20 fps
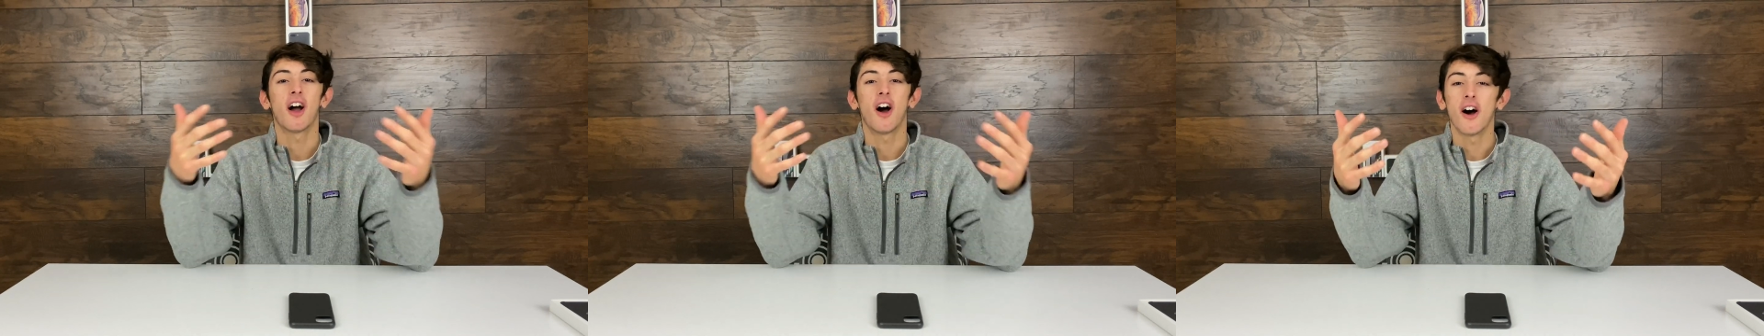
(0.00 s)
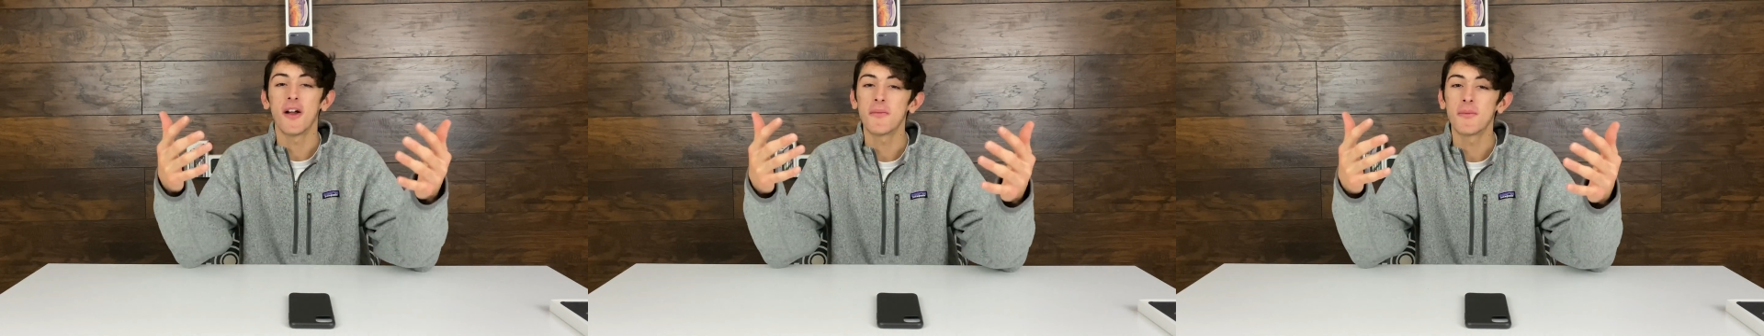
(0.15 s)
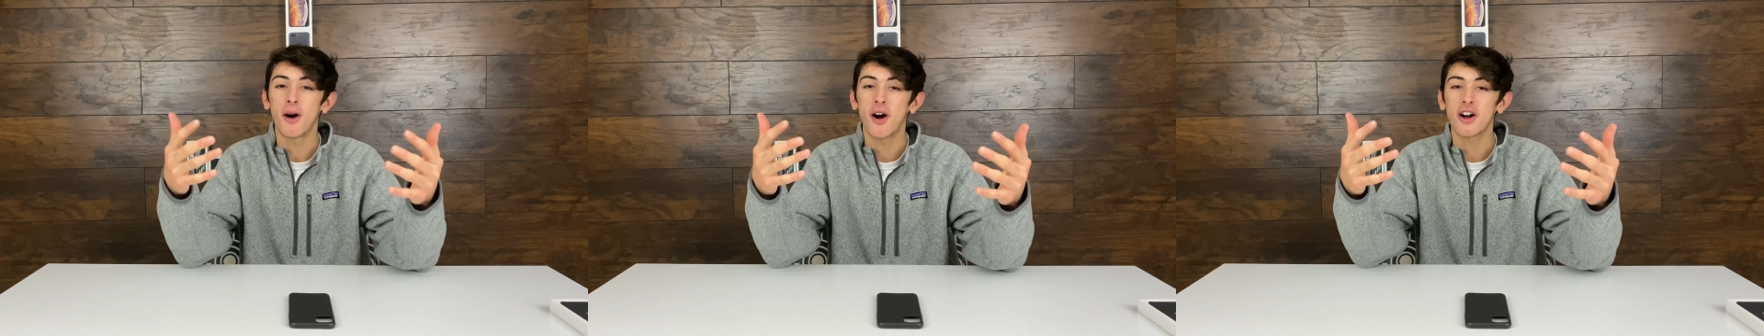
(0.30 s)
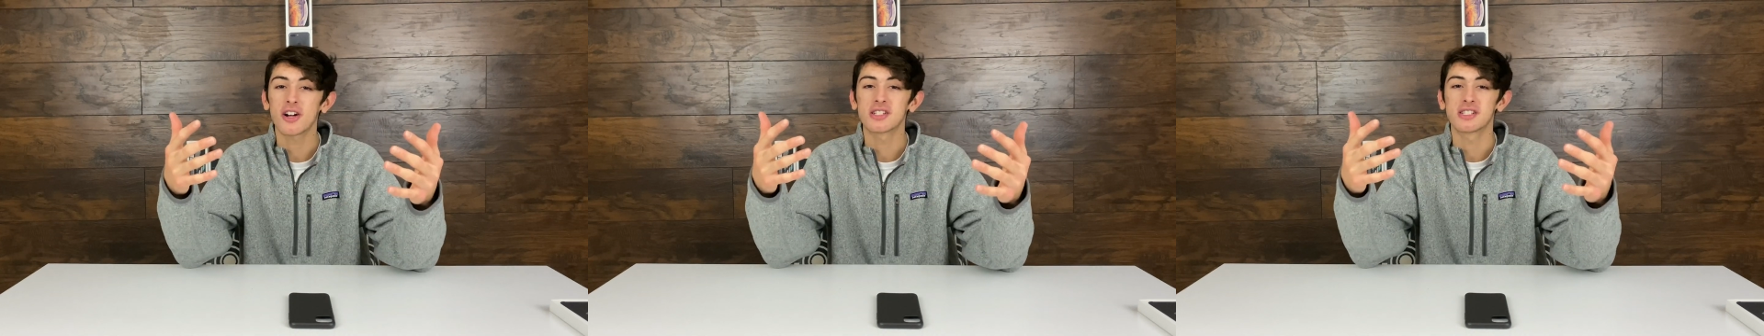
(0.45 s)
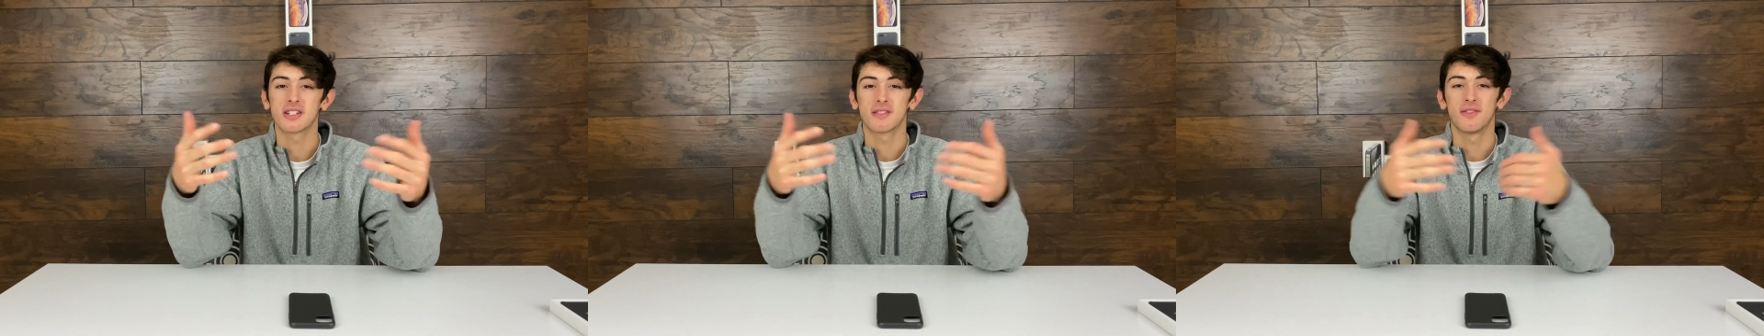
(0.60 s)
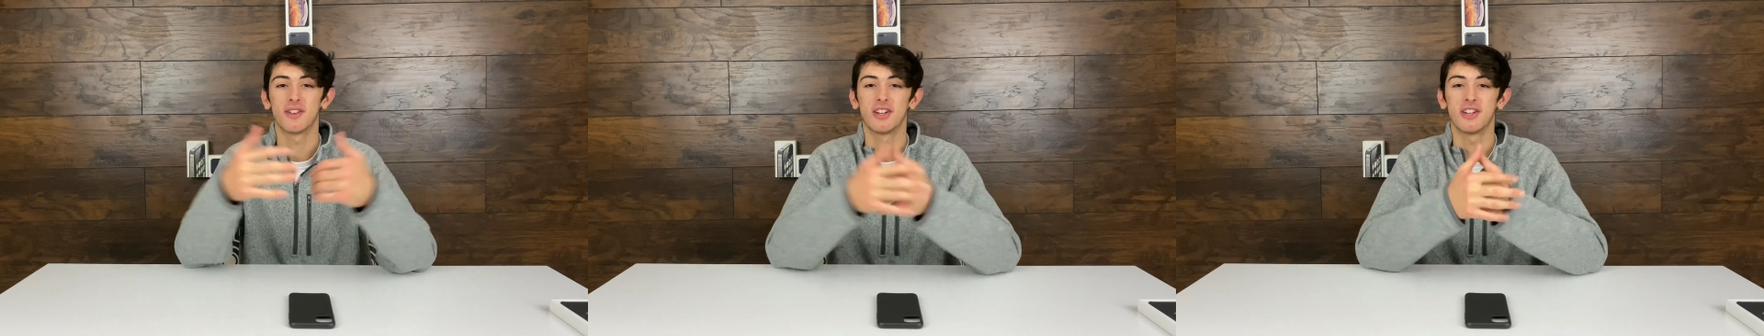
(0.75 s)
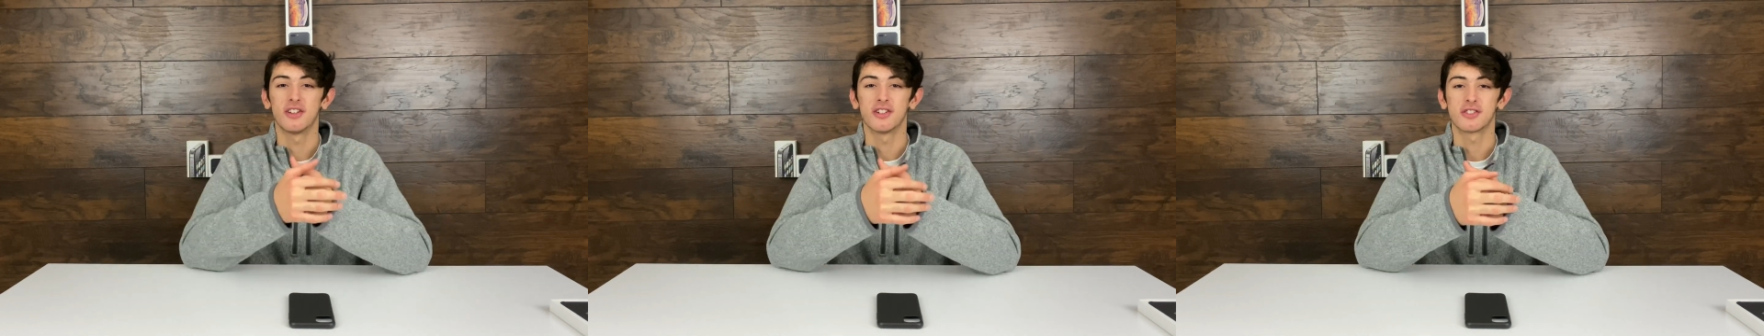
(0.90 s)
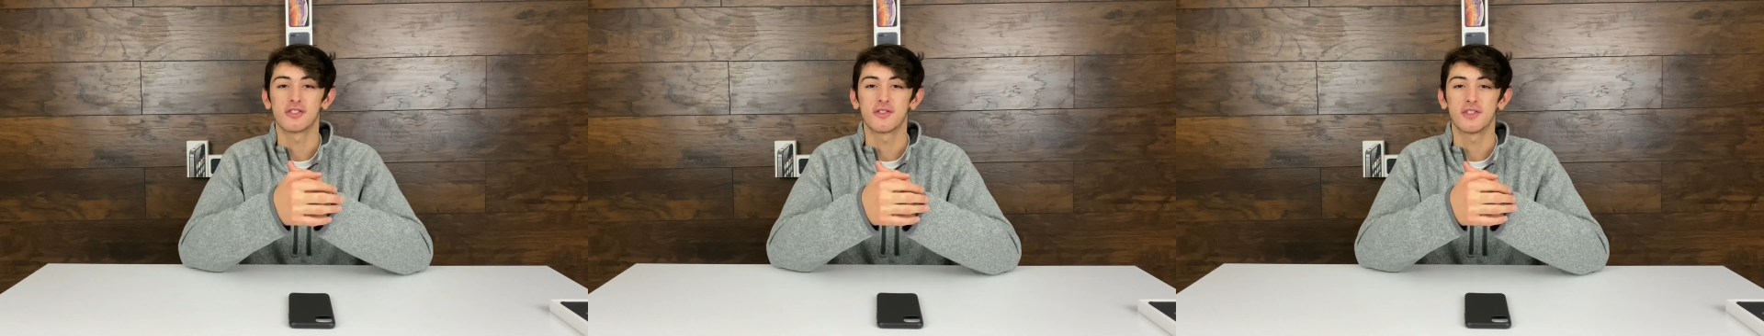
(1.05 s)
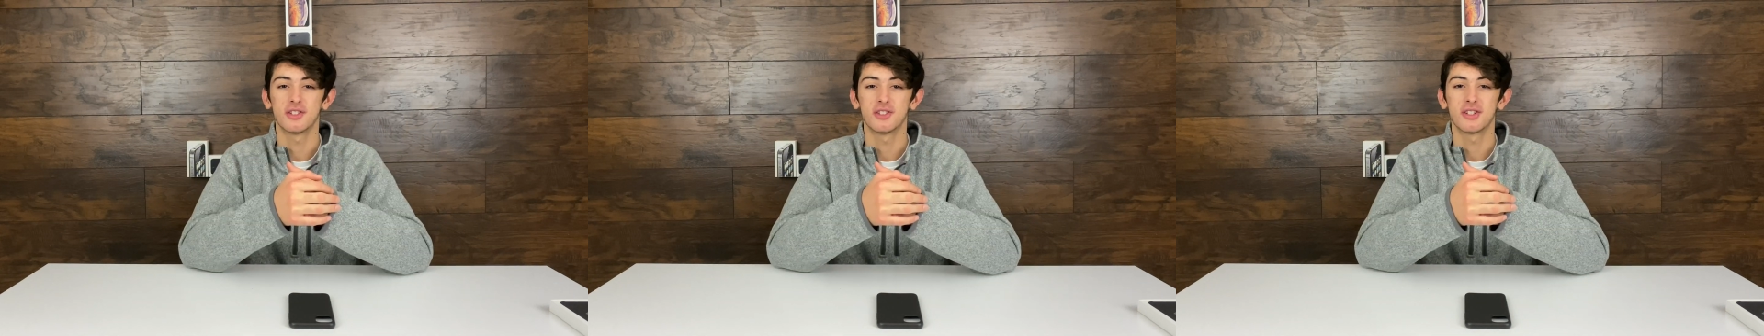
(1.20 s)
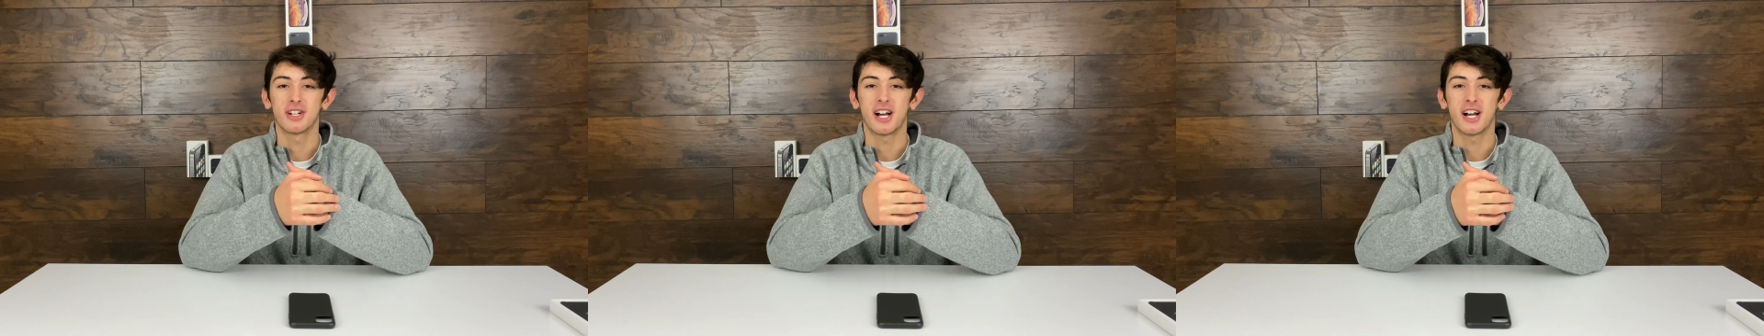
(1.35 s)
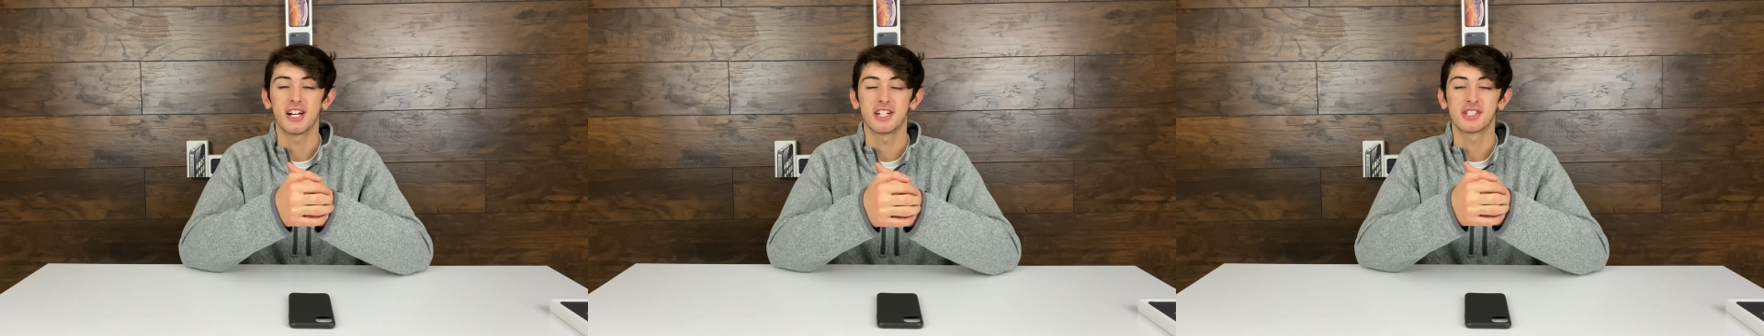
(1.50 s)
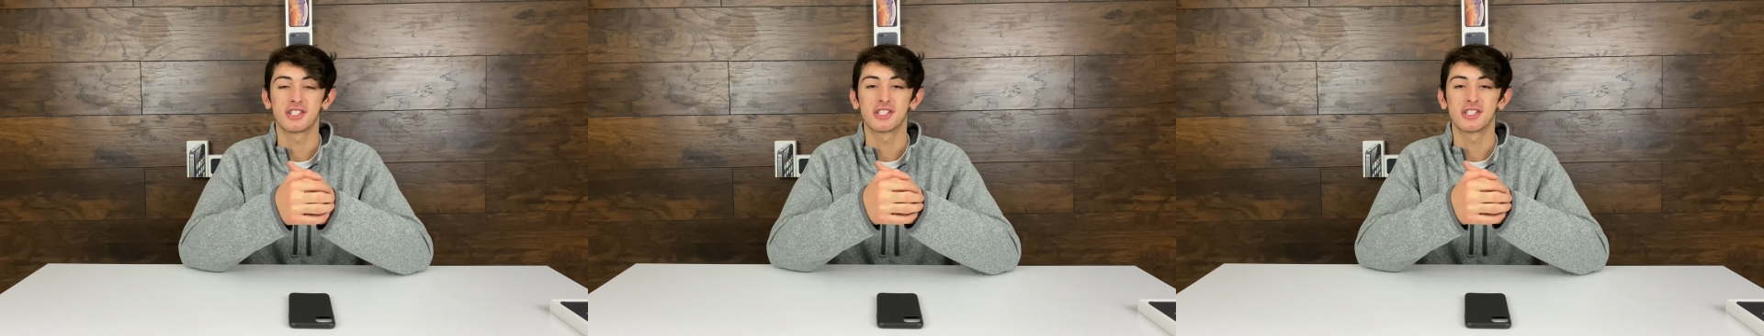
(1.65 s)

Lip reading: unboxing videos for you guys,